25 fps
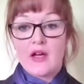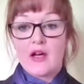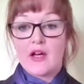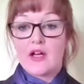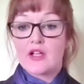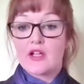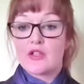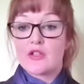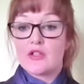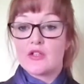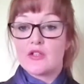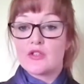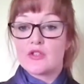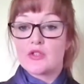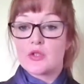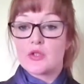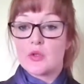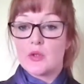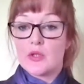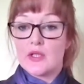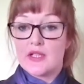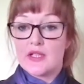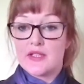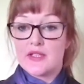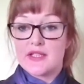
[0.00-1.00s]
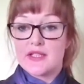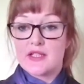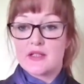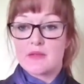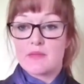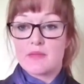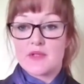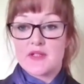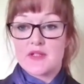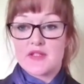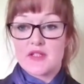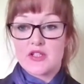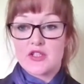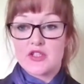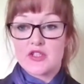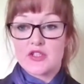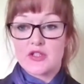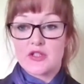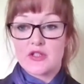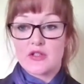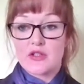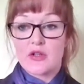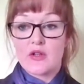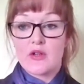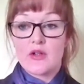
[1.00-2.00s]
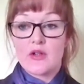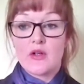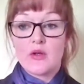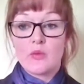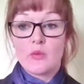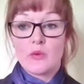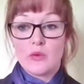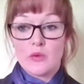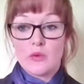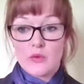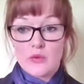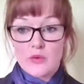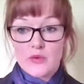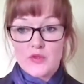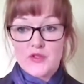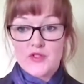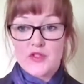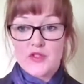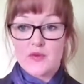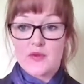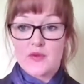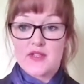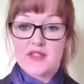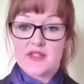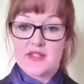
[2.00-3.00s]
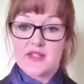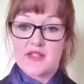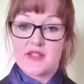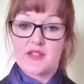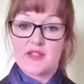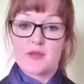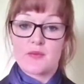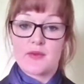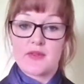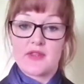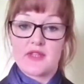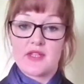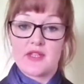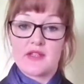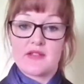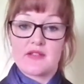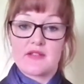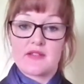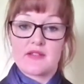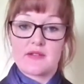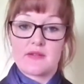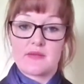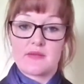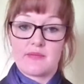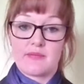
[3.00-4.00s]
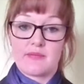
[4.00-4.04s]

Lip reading: A good toileting position will also assist with this.